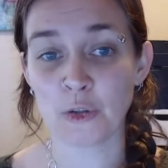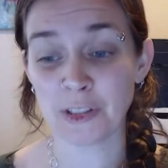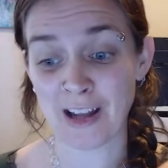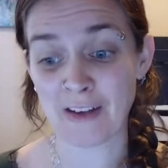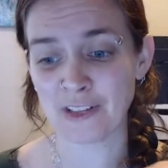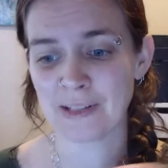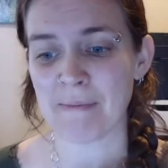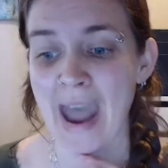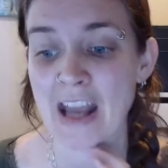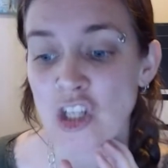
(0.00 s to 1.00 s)
enough to
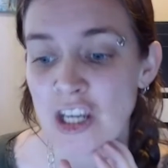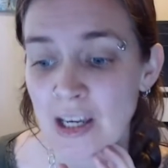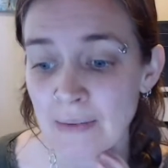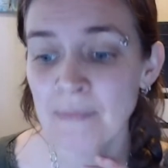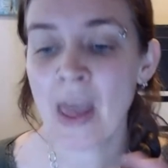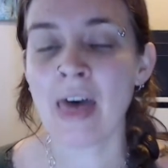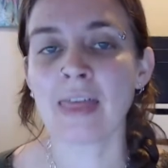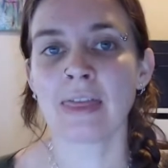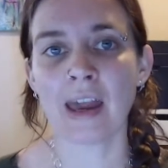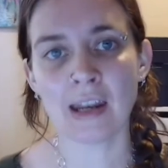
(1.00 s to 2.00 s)
matching,
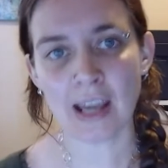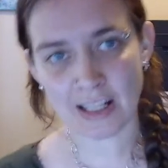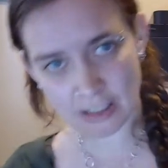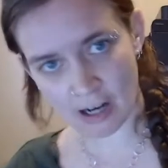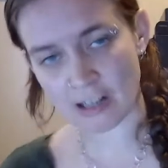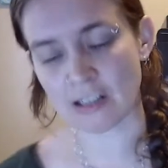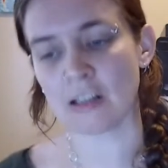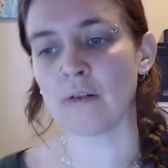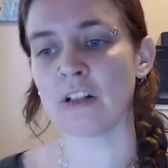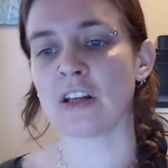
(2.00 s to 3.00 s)
then I start
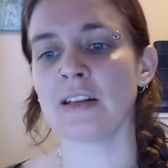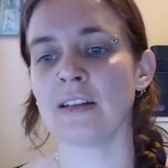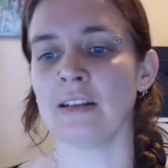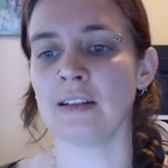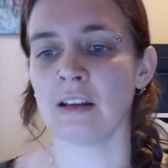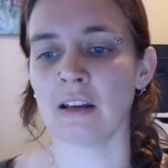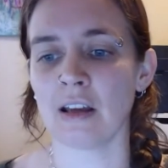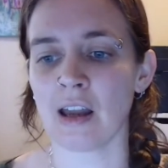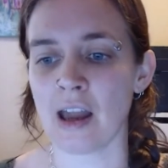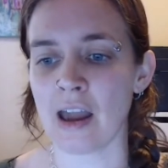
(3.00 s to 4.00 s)
to adjust the
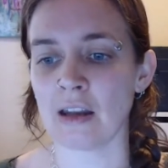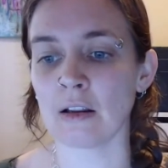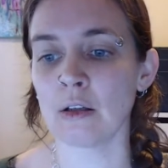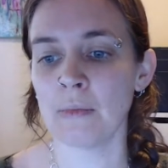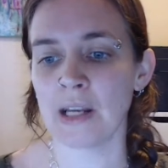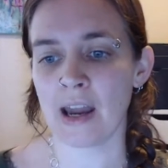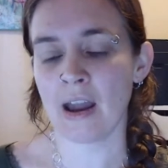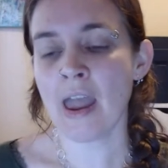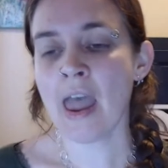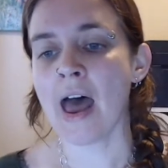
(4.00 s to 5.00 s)
silica and alumina.
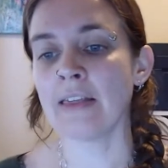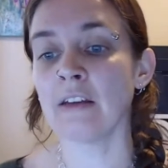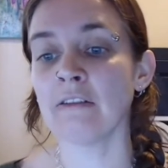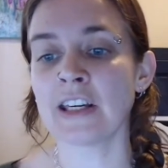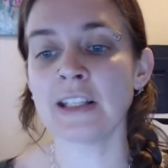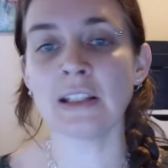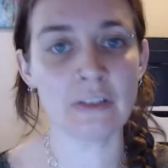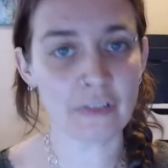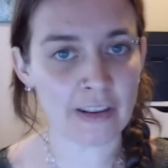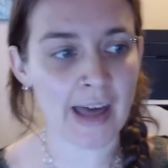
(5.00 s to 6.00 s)
And the
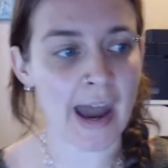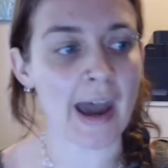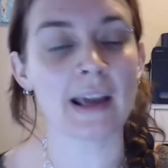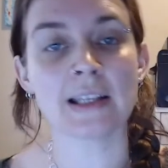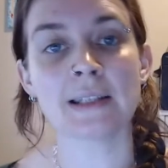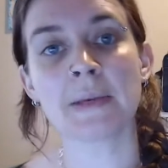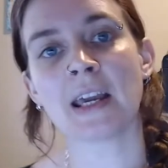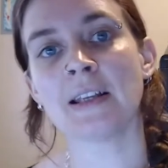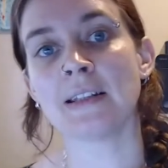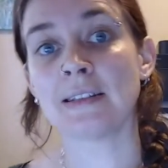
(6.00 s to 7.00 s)
reason for that is
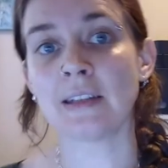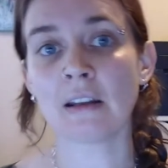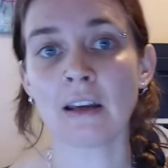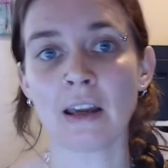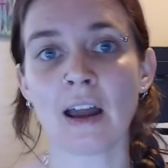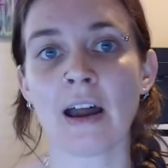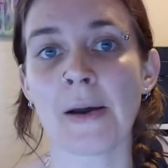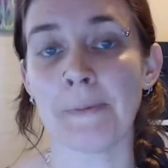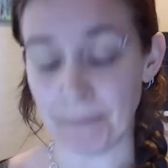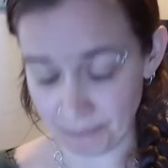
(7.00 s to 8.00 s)
because
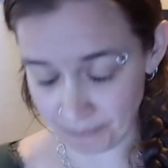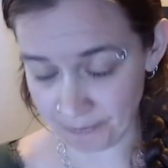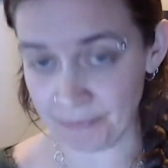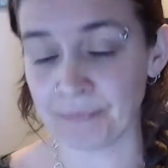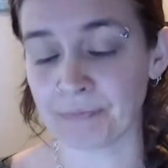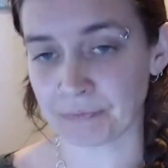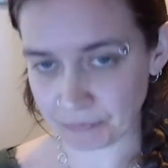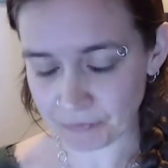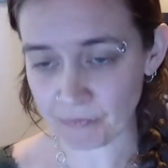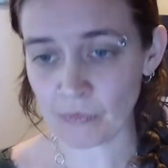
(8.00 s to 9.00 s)
silica,
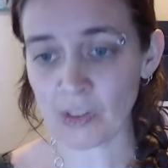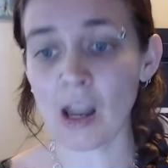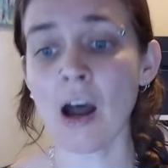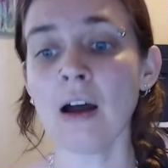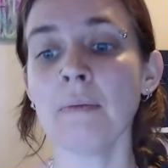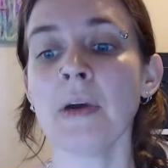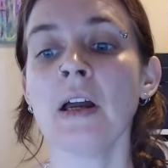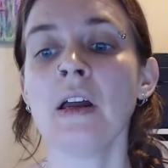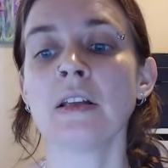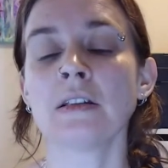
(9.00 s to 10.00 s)

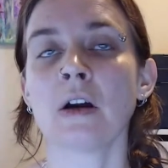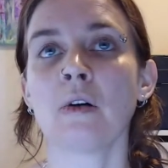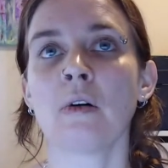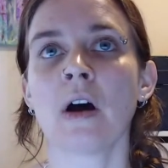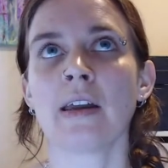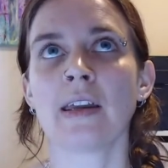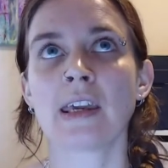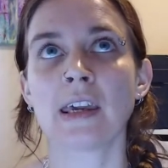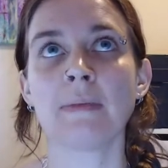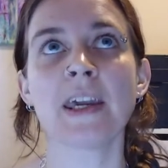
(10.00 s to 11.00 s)
so
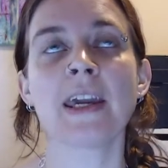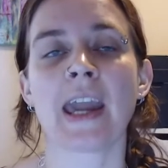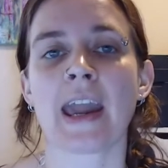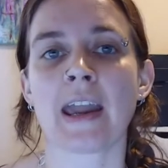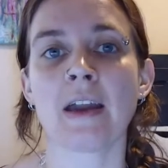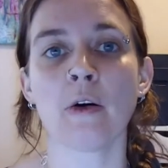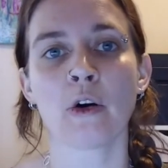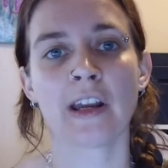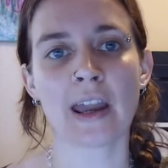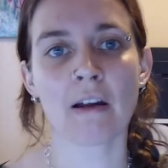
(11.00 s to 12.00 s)
EPK
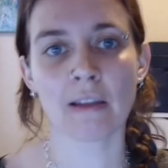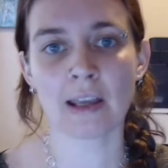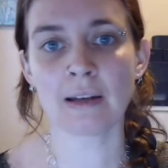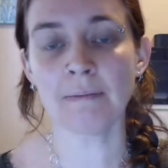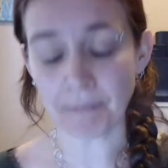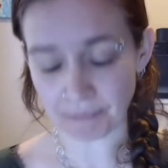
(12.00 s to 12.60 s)
or kaolin